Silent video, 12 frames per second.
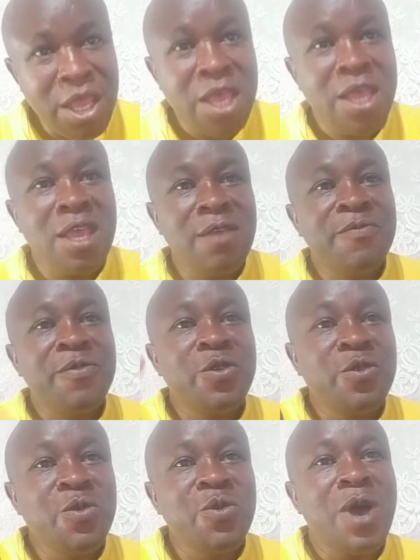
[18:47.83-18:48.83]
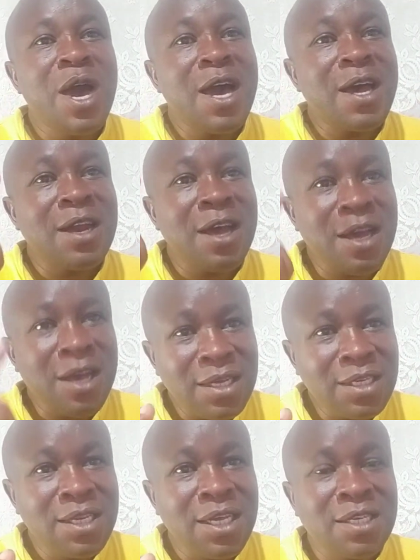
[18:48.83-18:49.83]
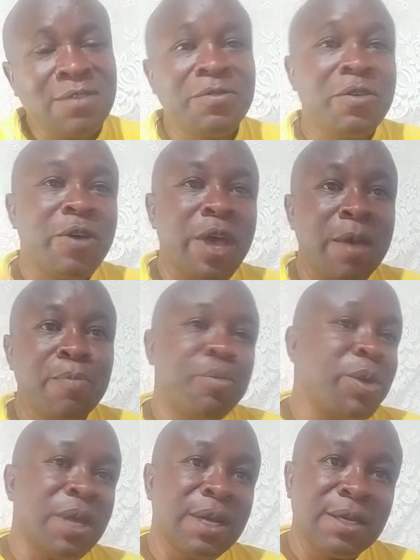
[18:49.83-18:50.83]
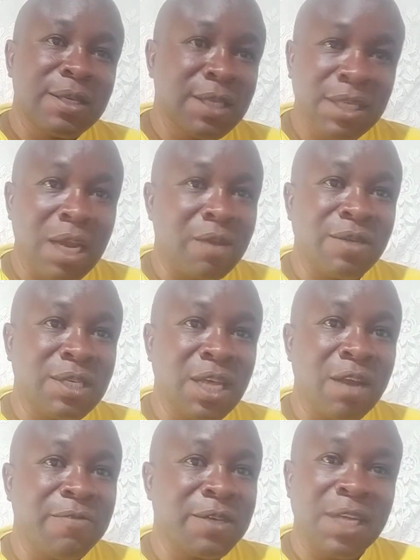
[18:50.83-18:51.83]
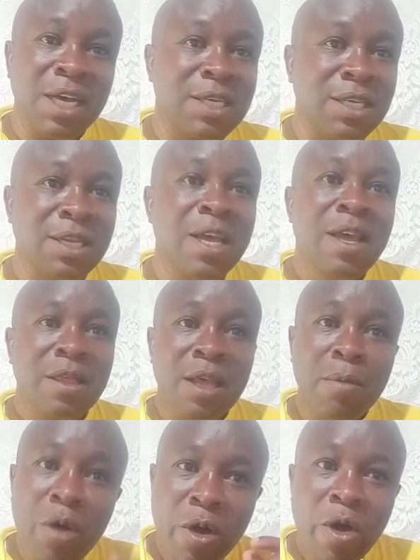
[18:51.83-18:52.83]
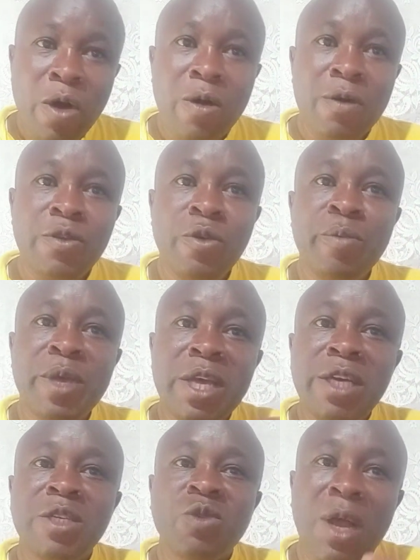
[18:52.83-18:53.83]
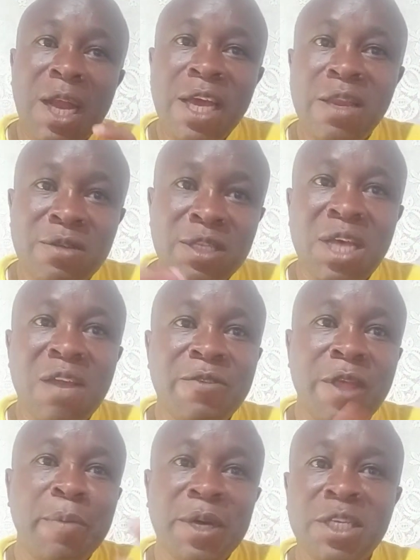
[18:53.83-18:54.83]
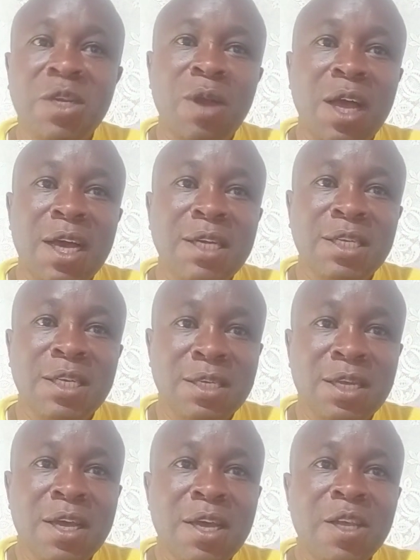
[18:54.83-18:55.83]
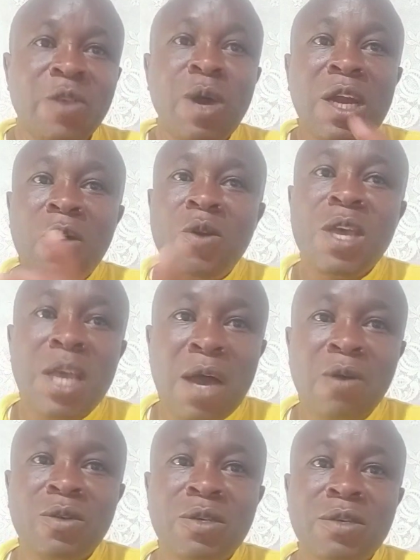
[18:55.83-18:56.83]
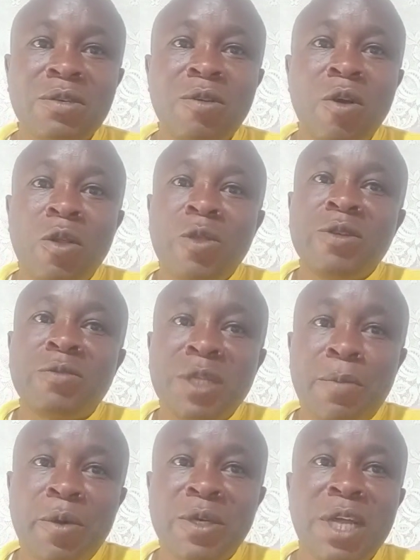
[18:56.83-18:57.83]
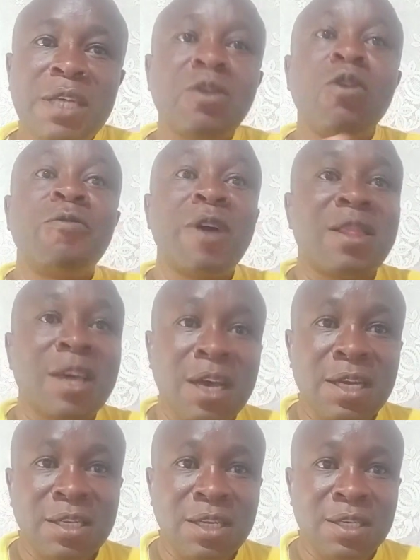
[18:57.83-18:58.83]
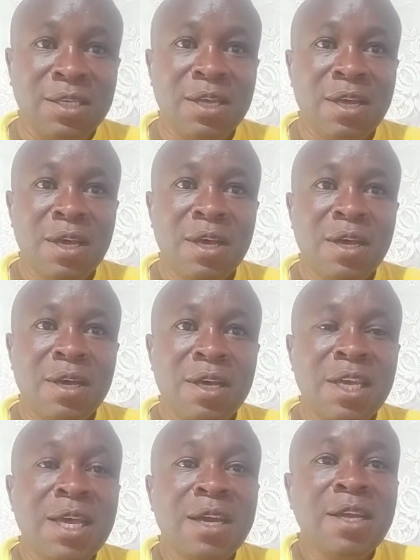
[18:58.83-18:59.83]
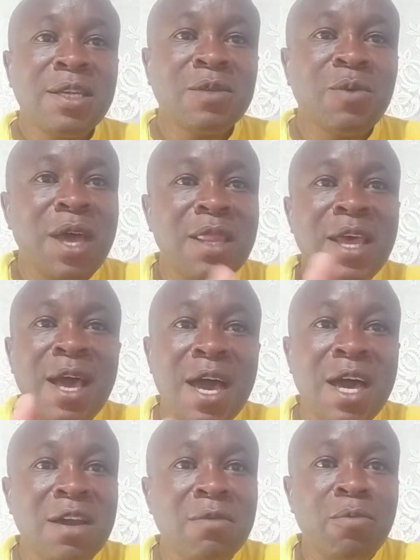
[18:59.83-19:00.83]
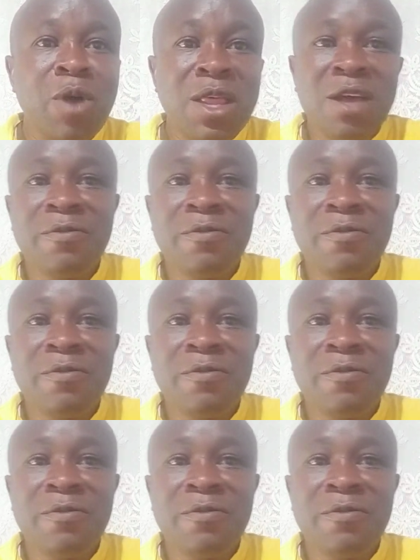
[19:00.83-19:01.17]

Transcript: If you are a candidate for MP, sell yourself as a candidate. The more you begin to align yourself with a particular candidate, you are locking out all those supporters of other candidates. In a race where there are more than